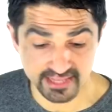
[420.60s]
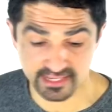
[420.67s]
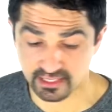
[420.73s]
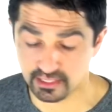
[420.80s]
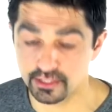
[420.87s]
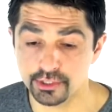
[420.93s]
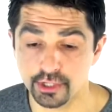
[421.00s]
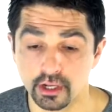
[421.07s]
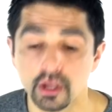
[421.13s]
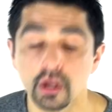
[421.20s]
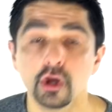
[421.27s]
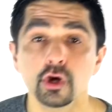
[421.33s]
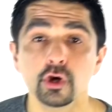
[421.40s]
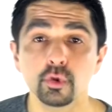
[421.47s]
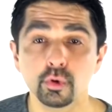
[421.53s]
it's a clincher.
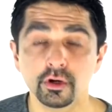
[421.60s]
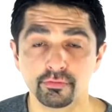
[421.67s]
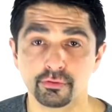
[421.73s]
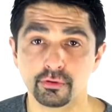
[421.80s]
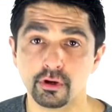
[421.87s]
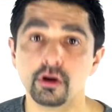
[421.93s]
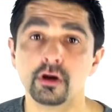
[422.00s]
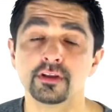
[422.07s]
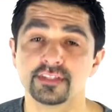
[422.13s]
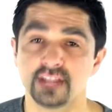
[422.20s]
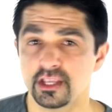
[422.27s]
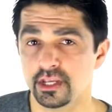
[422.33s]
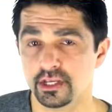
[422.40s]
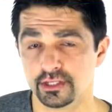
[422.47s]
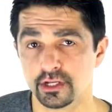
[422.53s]
Who would have thought
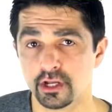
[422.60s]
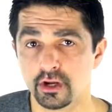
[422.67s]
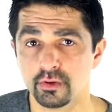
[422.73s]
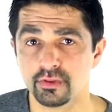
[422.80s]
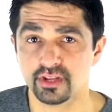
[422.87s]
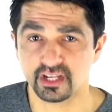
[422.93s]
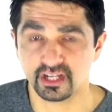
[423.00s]
10 years ago that